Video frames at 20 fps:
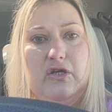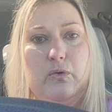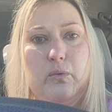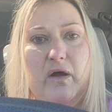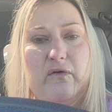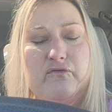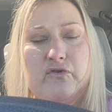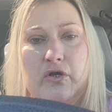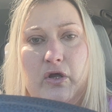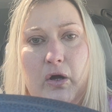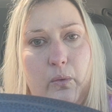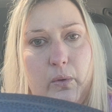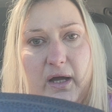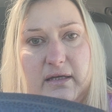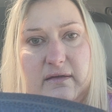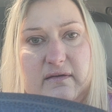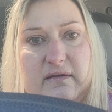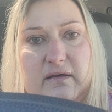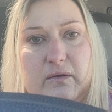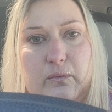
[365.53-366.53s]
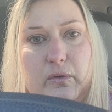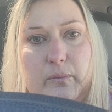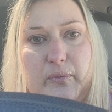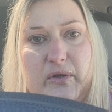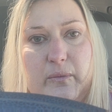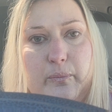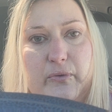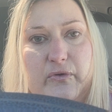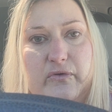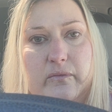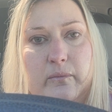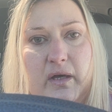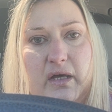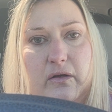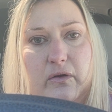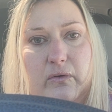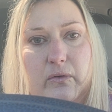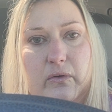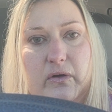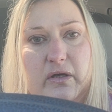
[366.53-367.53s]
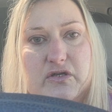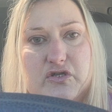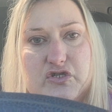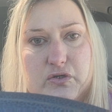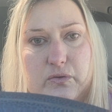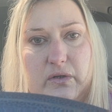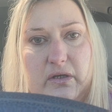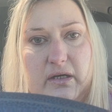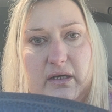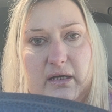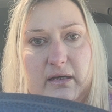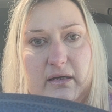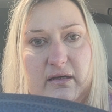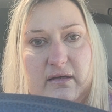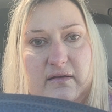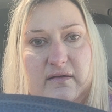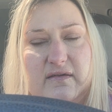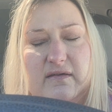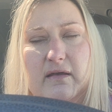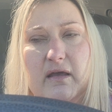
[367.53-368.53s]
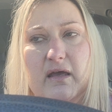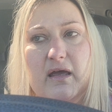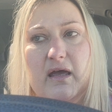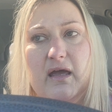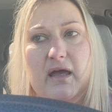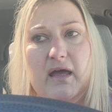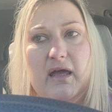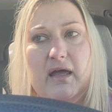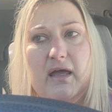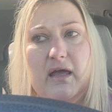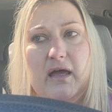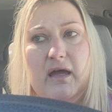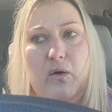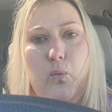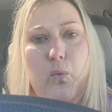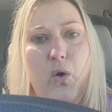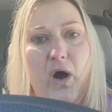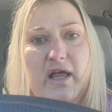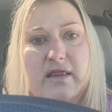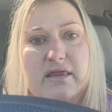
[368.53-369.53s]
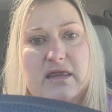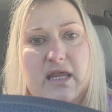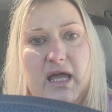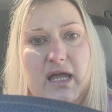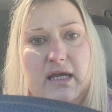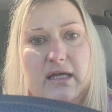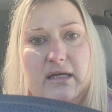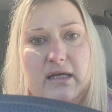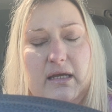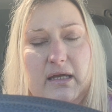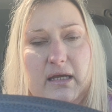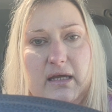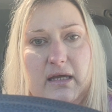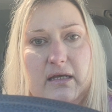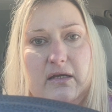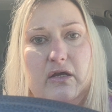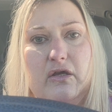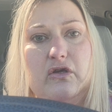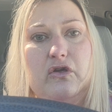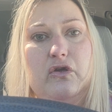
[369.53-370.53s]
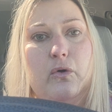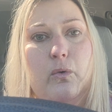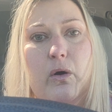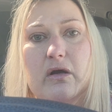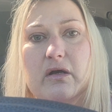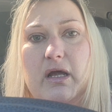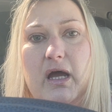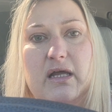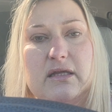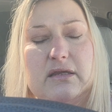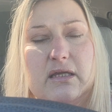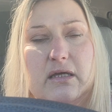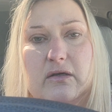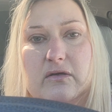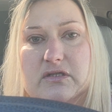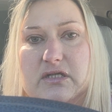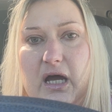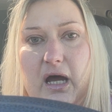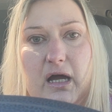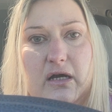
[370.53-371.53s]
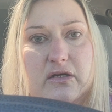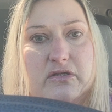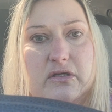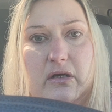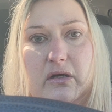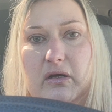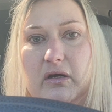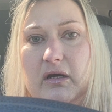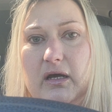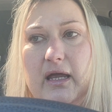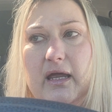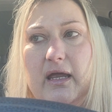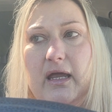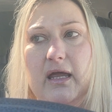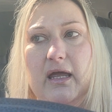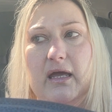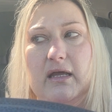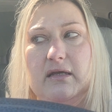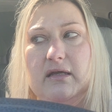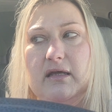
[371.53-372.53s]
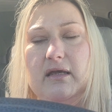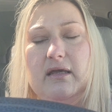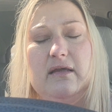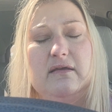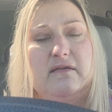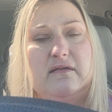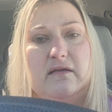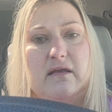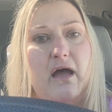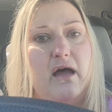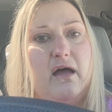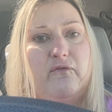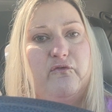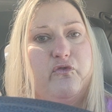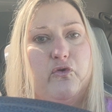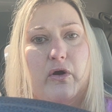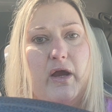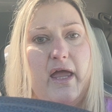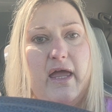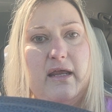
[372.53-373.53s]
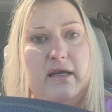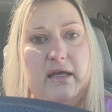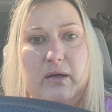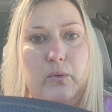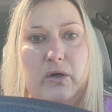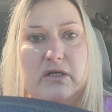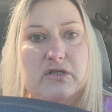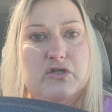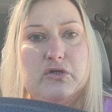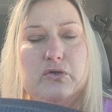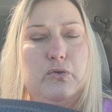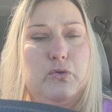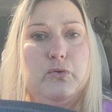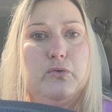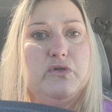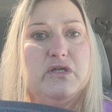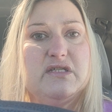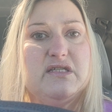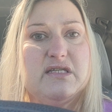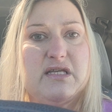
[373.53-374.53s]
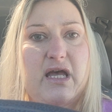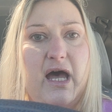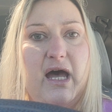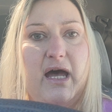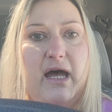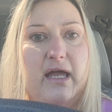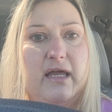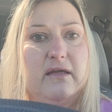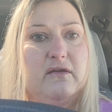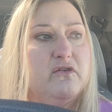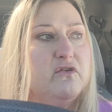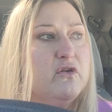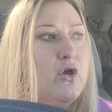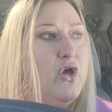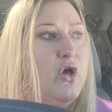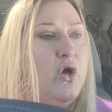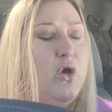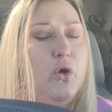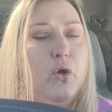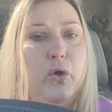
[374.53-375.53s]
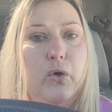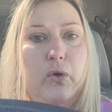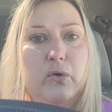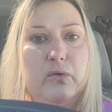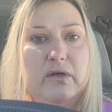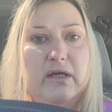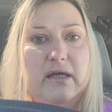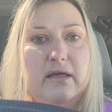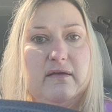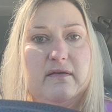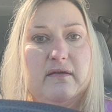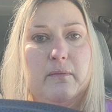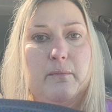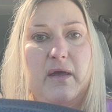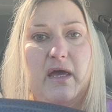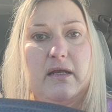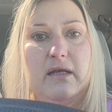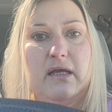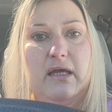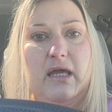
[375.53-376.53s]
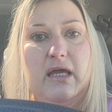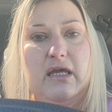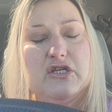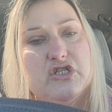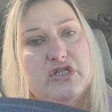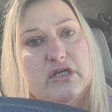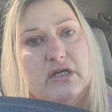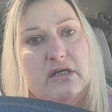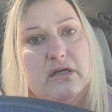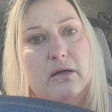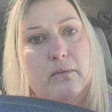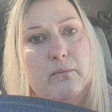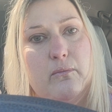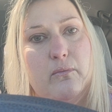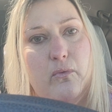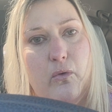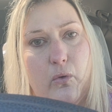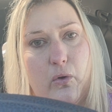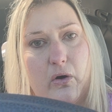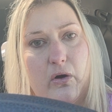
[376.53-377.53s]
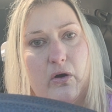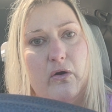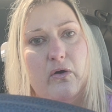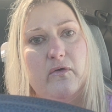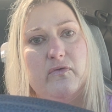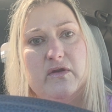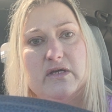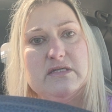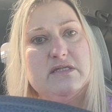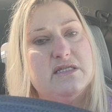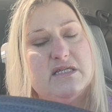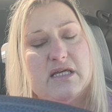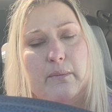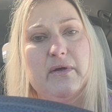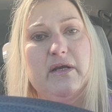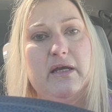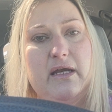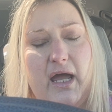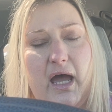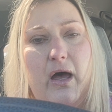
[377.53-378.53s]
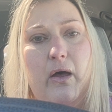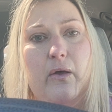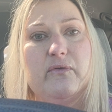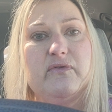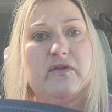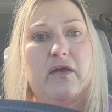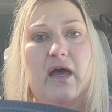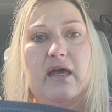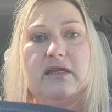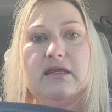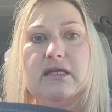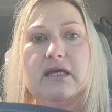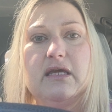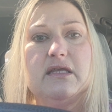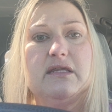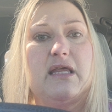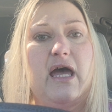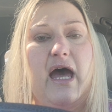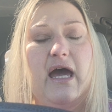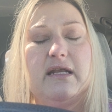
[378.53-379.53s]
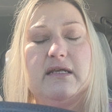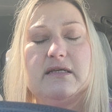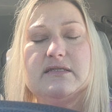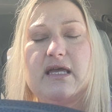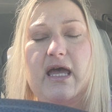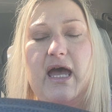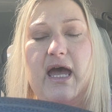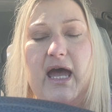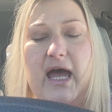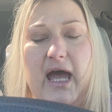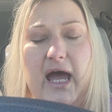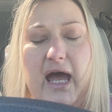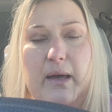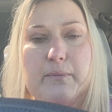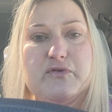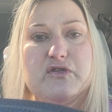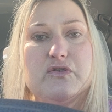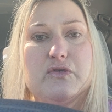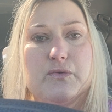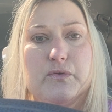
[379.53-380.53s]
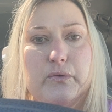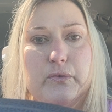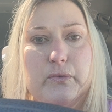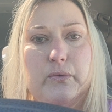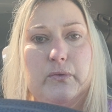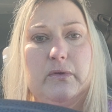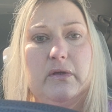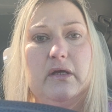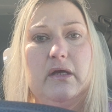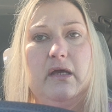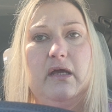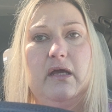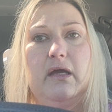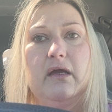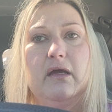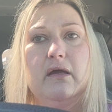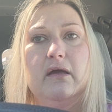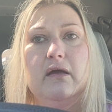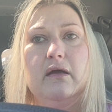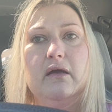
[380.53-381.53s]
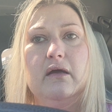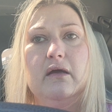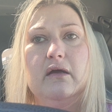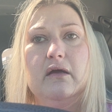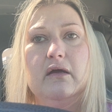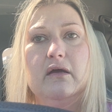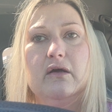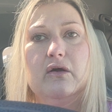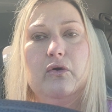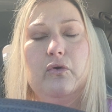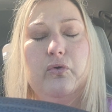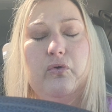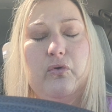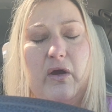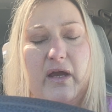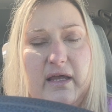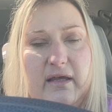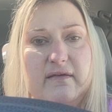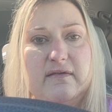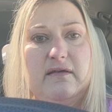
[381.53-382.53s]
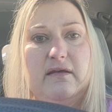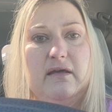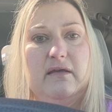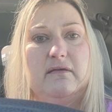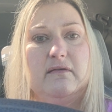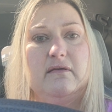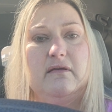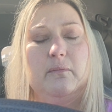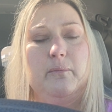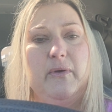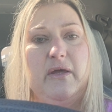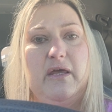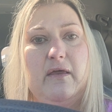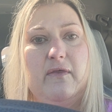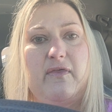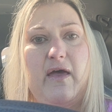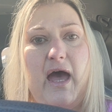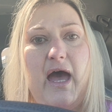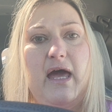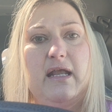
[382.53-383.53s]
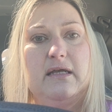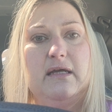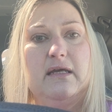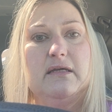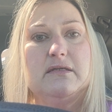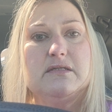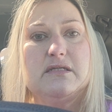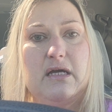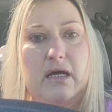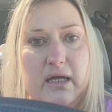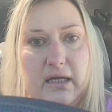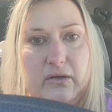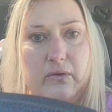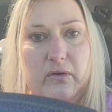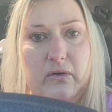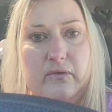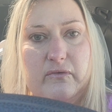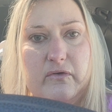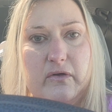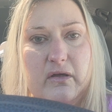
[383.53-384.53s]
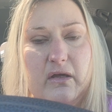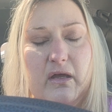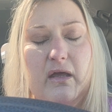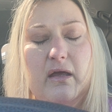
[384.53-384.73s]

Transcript: You have no idea what people's medical history is, what they need. You are not their doctor, and it's not for anyone who decides who needs a medication more than somebody else. I think that is absolutely crazy to be that entitled.